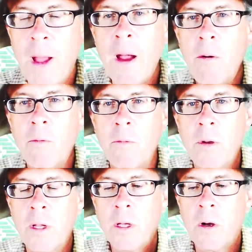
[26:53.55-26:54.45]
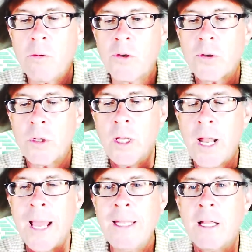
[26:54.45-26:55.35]
bound culturally
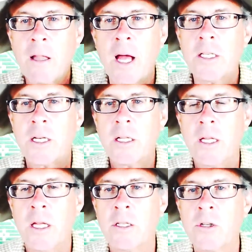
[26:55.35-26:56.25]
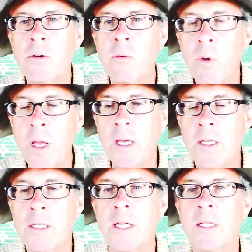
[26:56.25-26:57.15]
and ideologically in certain
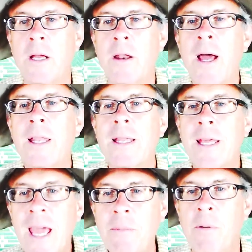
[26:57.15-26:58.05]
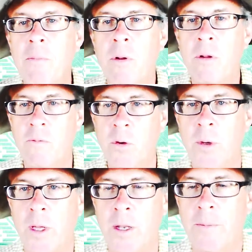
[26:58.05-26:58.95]
ways that they're not capable of
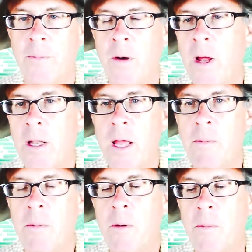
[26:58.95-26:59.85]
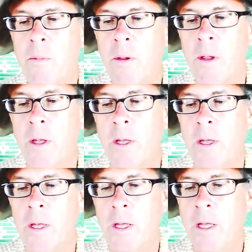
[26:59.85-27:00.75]
doing it. They're not capable.
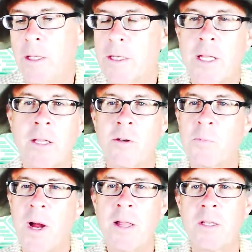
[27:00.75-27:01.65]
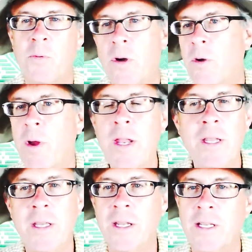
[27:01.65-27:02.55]
And just like those pilots were
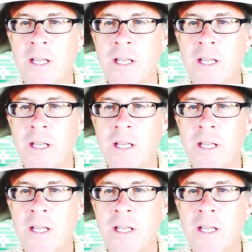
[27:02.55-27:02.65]
accredited,